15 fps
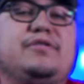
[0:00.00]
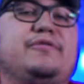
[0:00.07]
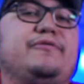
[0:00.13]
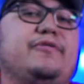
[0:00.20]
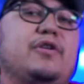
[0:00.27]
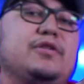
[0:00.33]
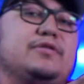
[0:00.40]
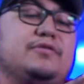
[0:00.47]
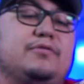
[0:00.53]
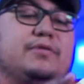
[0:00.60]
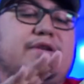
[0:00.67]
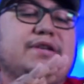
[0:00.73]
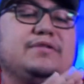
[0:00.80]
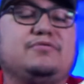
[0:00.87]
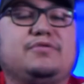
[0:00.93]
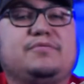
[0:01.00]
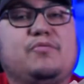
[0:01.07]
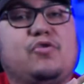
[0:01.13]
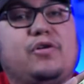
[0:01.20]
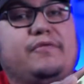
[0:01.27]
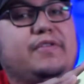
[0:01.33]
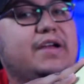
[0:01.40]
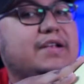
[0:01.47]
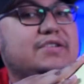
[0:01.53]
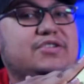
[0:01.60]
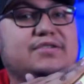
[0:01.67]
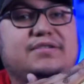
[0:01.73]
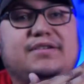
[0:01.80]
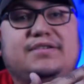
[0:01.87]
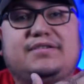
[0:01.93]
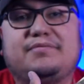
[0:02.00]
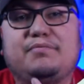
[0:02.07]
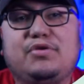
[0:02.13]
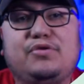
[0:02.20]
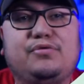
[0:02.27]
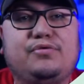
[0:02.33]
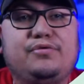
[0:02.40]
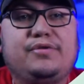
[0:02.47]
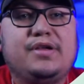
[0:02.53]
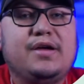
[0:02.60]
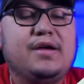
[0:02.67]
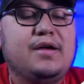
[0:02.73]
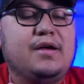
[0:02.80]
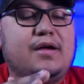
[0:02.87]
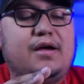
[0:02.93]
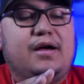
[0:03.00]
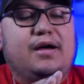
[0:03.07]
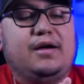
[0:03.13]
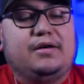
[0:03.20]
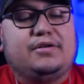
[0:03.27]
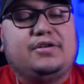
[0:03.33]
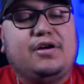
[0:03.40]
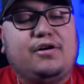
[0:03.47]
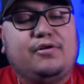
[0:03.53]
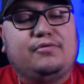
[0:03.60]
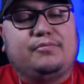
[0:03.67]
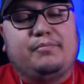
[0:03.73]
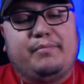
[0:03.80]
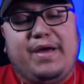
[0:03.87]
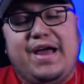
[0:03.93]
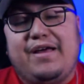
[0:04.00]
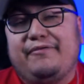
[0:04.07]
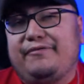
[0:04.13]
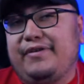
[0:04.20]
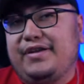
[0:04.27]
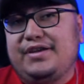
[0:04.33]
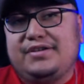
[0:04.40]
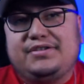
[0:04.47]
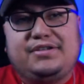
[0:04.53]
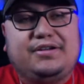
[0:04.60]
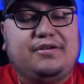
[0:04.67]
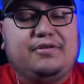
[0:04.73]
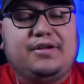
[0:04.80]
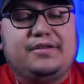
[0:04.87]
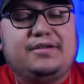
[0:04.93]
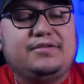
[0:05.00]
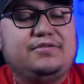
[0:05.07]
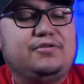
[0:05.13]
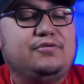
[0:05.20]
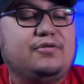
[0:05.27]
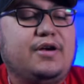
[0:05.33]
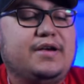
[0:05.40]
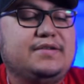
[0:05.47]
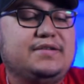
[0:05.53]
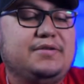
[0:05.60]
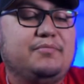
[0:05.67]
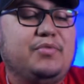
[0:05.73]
first release was more of like just a smooth coat, matte finish, you know, nothing too crazy.